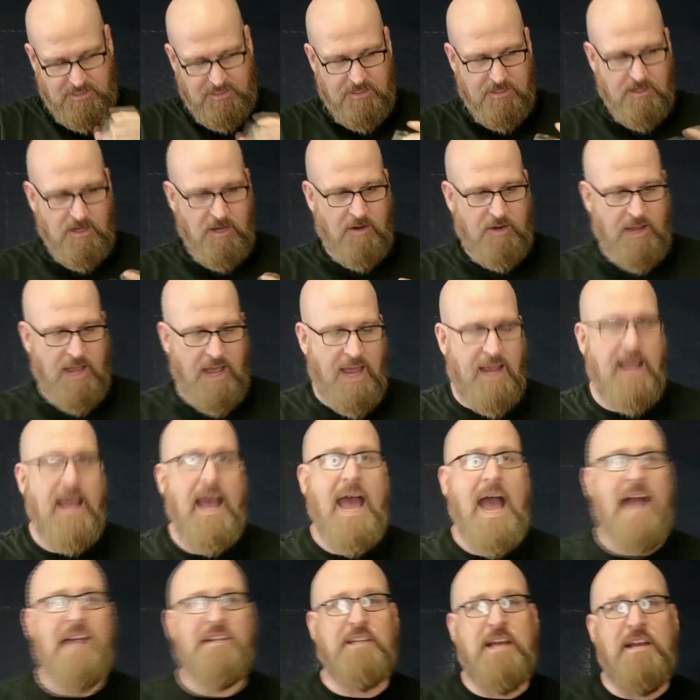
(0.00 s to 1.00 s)
Okay.
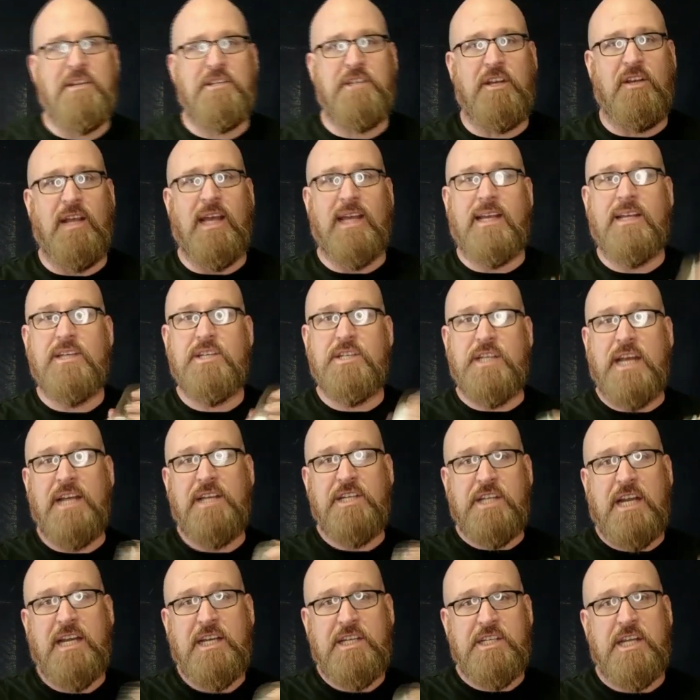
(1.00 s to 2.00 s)
Actually, I usually go like shake,
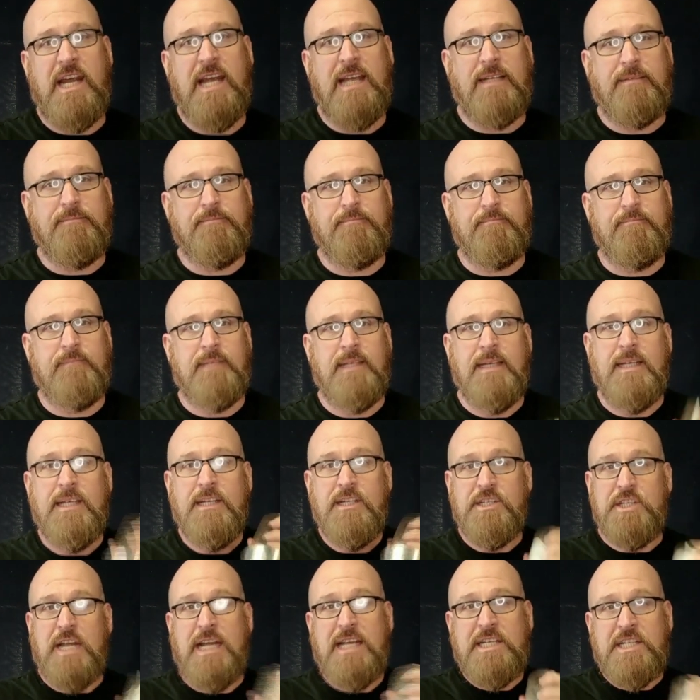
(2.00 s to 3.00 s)
shake, shake,
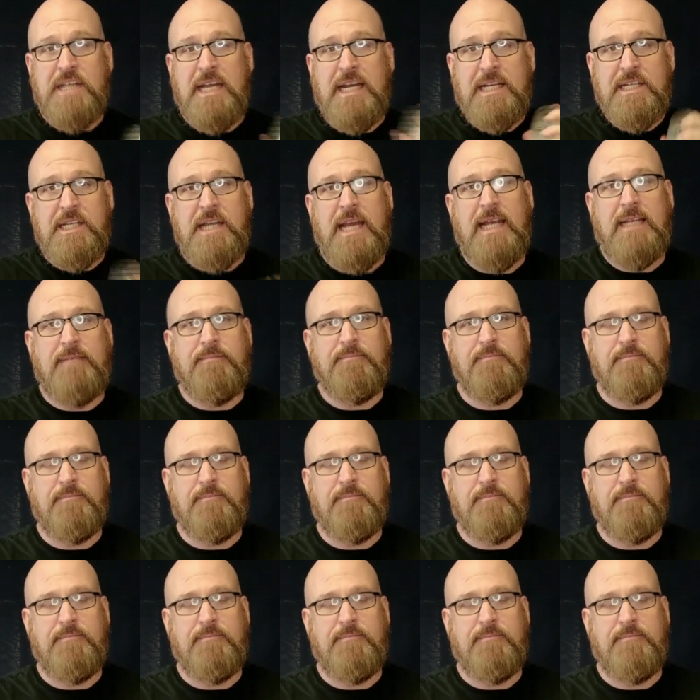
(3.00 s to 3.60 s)
shake, shake, shake.